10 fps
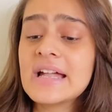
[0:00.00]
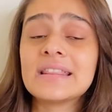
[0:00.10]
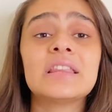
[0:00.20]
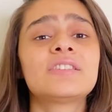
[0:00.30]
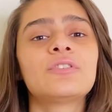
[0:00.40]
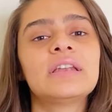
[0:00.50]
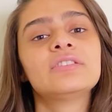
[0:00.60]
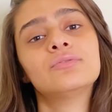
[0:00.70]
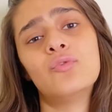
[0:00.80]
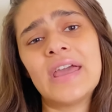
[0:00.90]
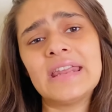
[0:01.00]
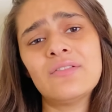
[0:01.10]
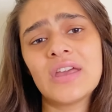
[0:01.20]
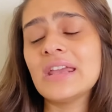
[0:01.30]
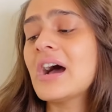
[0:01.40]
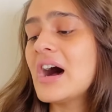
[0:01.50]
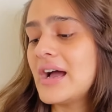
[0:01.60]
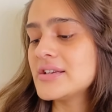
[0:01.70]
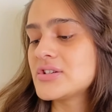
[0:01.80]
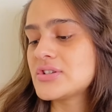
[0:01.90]
This one is very
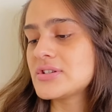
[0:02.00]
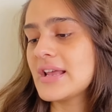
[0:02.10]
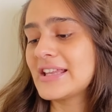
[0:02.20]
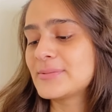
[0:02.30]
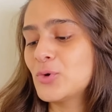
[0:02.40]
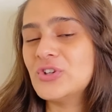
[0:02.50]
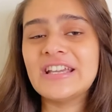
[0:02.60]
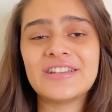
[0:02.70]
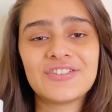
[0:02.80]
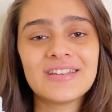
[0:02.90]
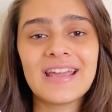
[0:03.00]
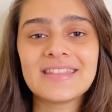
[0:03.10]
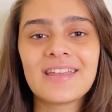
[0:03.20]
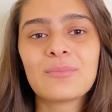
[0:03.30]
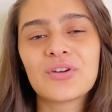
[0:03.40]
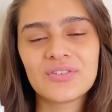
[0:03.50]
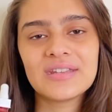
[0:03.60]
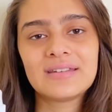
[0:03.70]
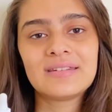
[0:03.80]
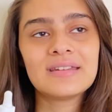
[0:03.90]
harsh exfoliation, I think, because
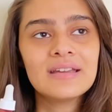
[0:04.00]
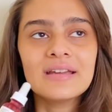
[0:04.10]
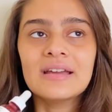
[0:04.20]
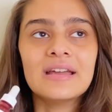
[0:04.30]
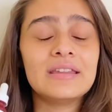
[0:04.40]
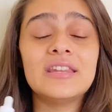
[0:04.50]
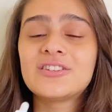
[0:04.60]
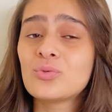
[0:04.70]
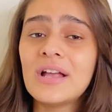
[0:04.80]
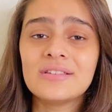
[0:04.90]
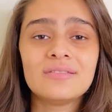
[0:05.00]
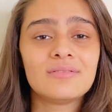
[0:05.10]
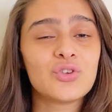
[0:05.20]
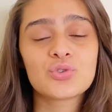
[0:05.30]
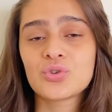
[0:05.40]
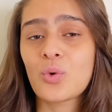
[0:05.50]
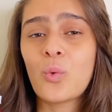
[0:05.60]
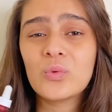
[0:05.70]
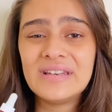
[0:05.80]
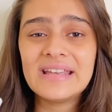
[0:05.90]
it's this one you should
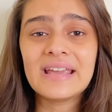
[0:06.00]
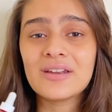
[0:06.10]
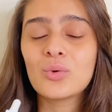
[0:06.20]
only